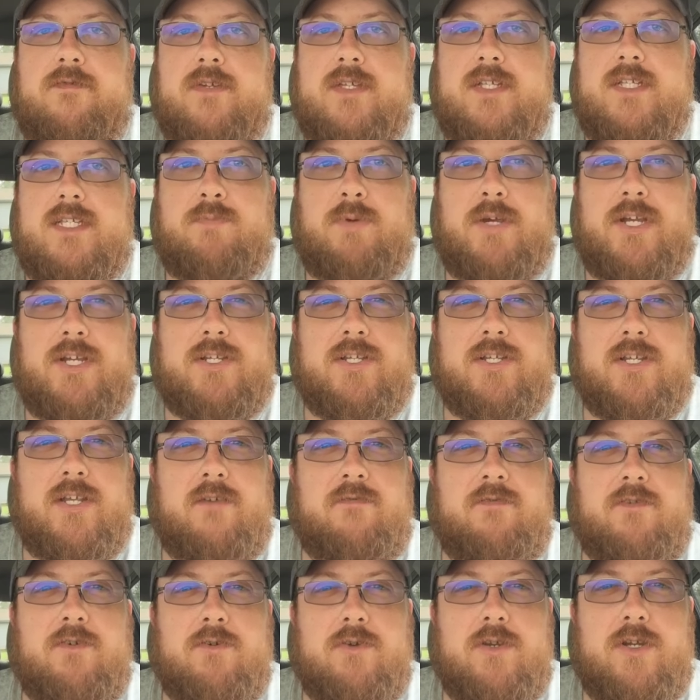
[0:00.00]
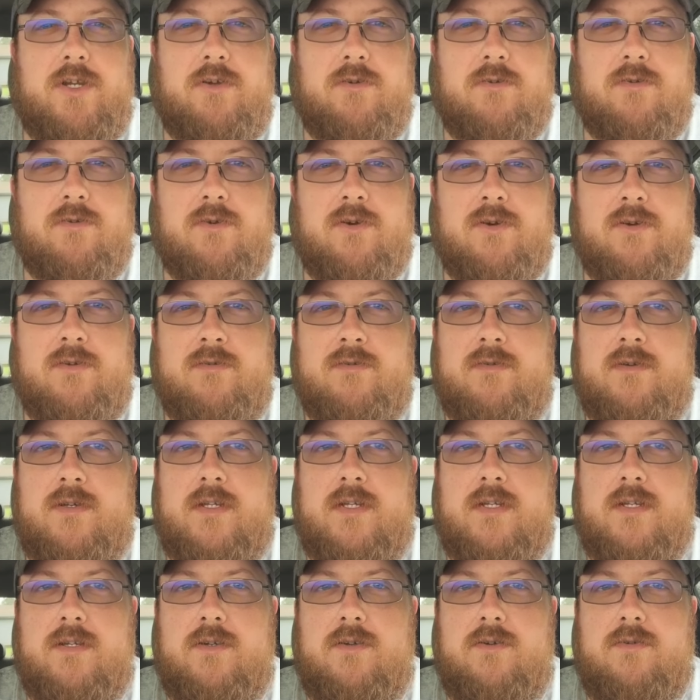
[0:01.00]
Especially if you're newer
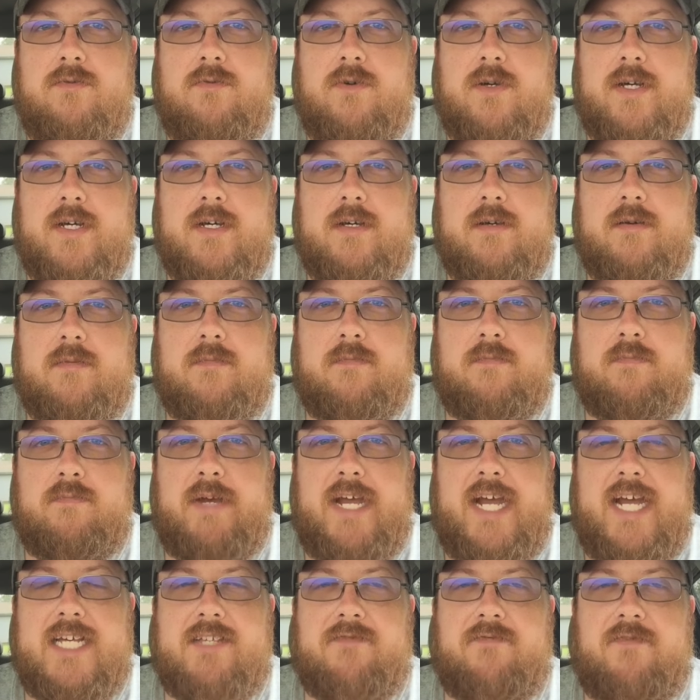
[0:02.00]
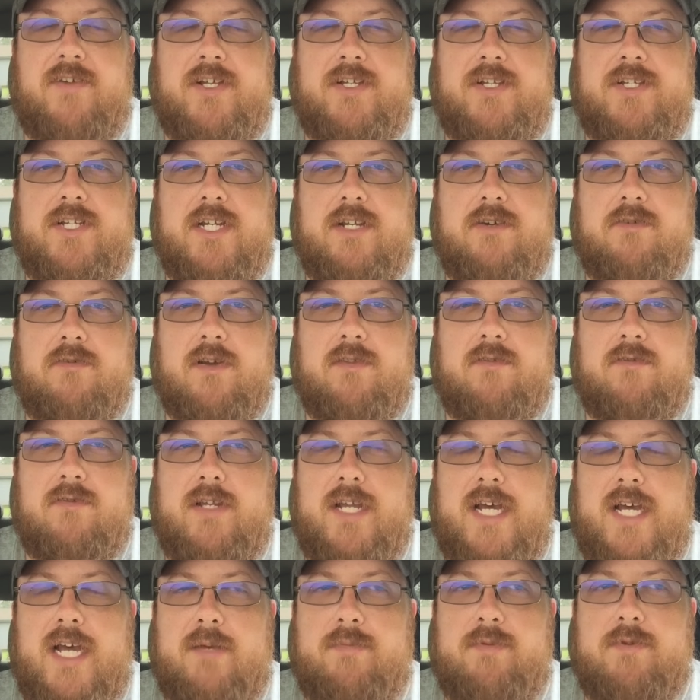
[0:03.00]
to bass fishing or other
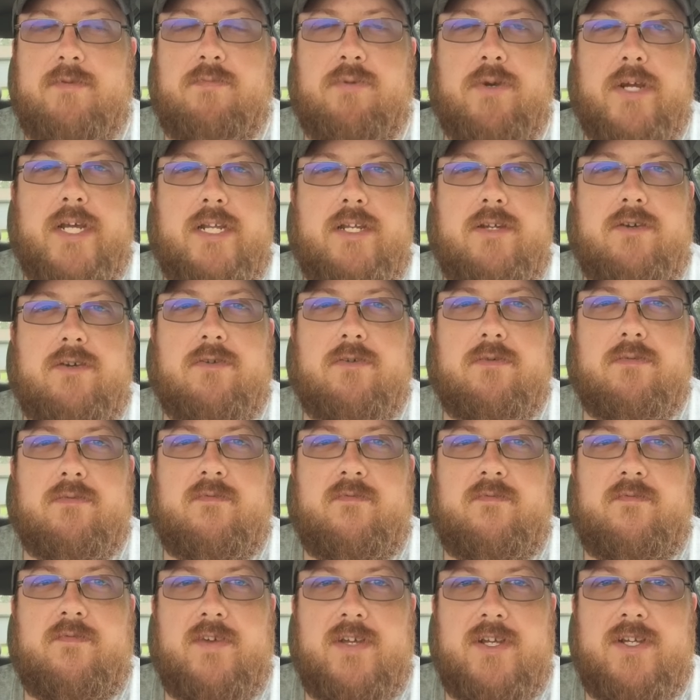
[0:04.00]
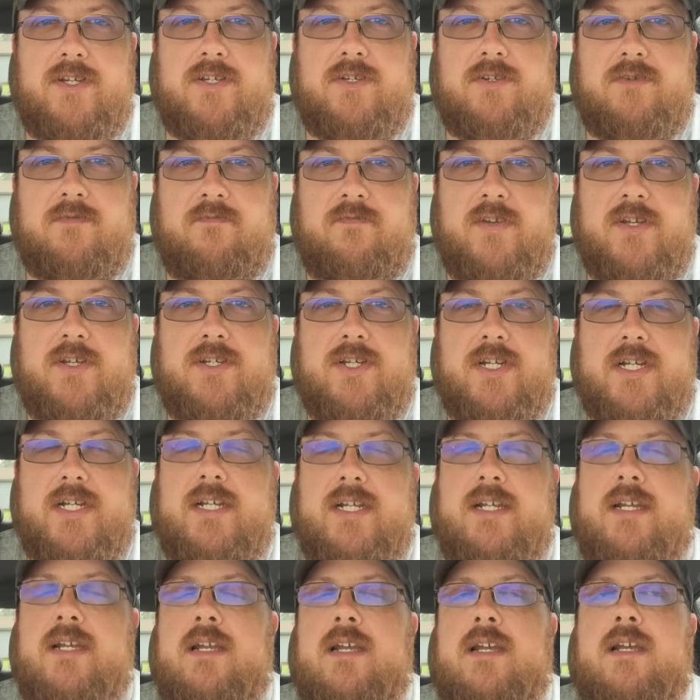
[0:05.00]
types of predator
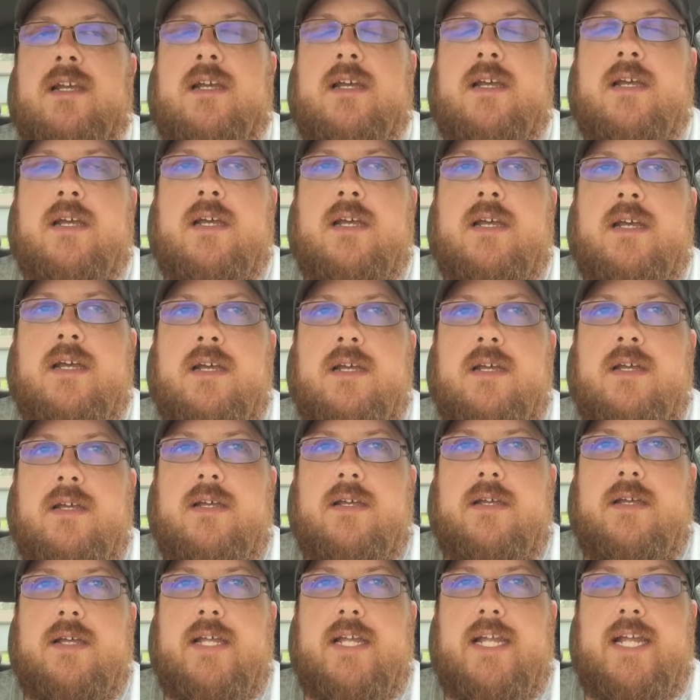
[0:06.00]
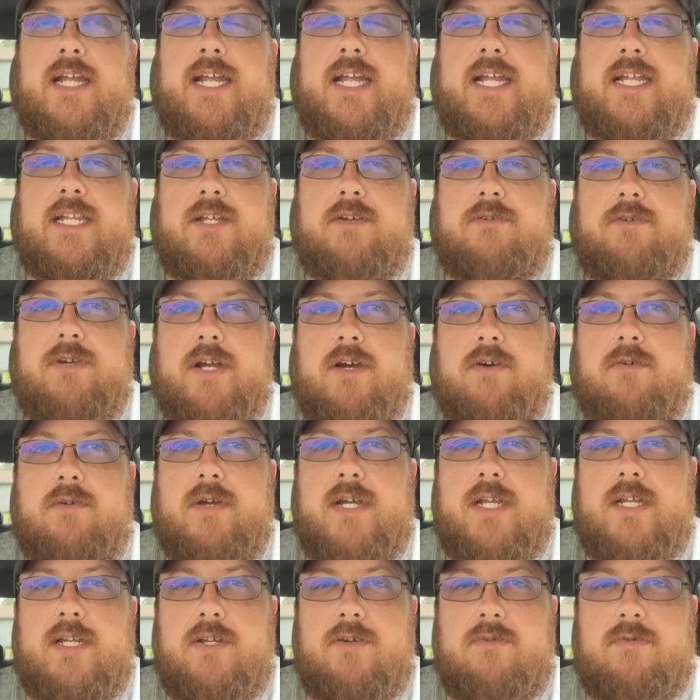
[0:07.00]
fishing, and you go
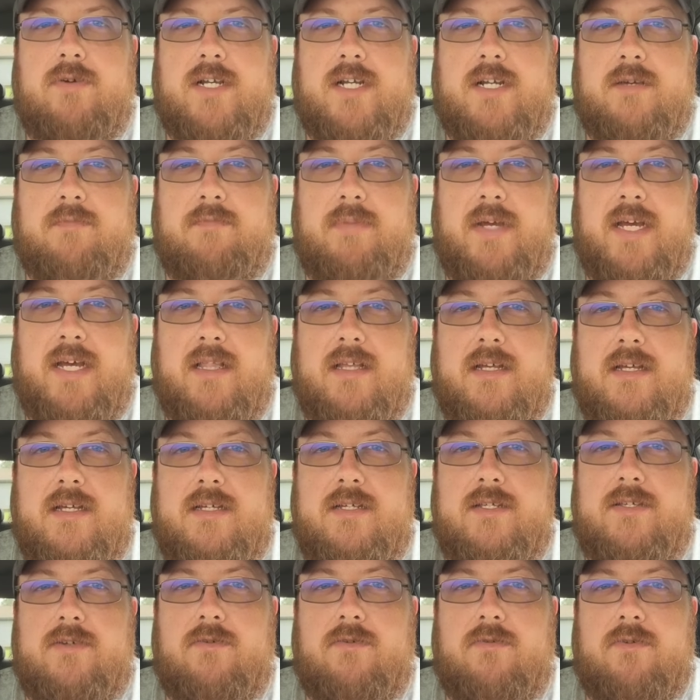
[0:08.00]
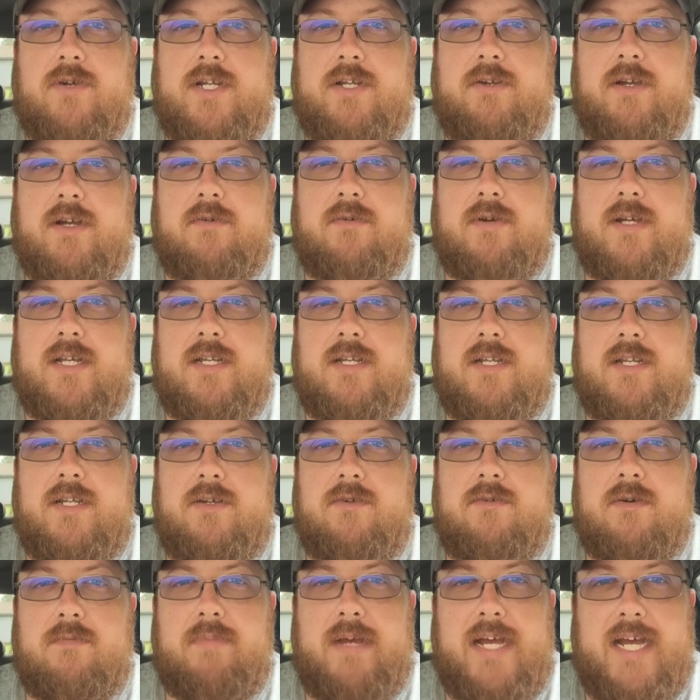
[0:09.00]
into a Cabela's or you go
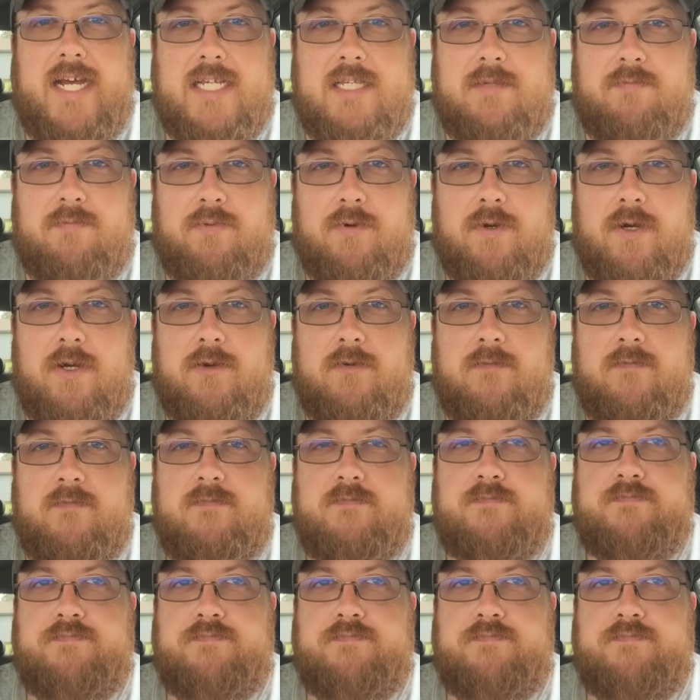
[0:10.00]
into a Bass Pro,